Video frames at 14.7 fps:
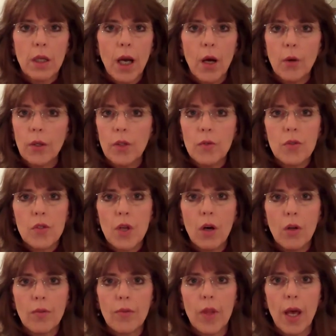How can you
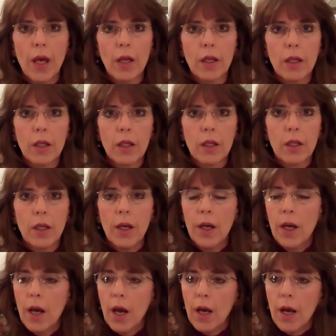solve that?
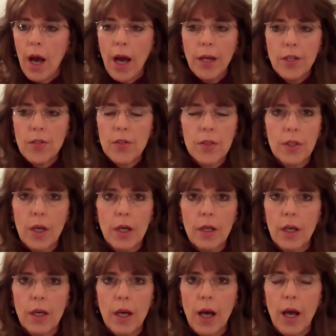
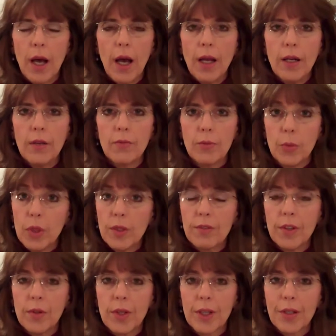I really
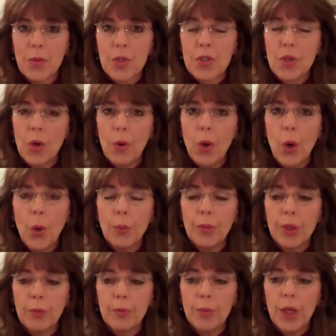felt like there was no
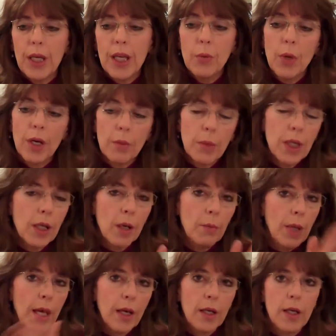hope. But he wanted me to
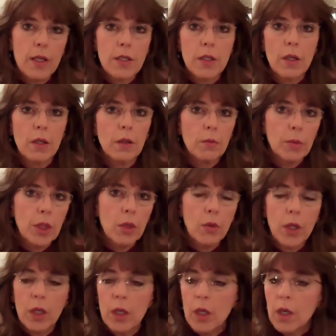come back, and I said, oh,
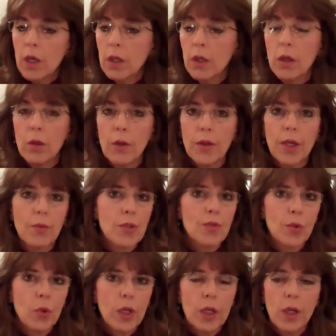baloney. I think it
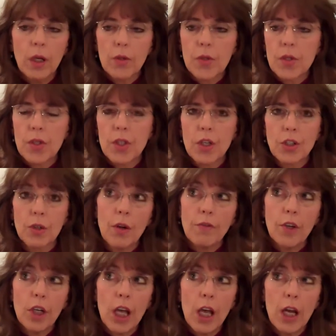was $40 a session.
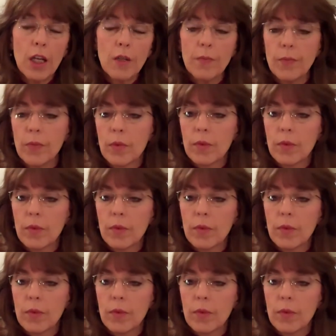Forget it.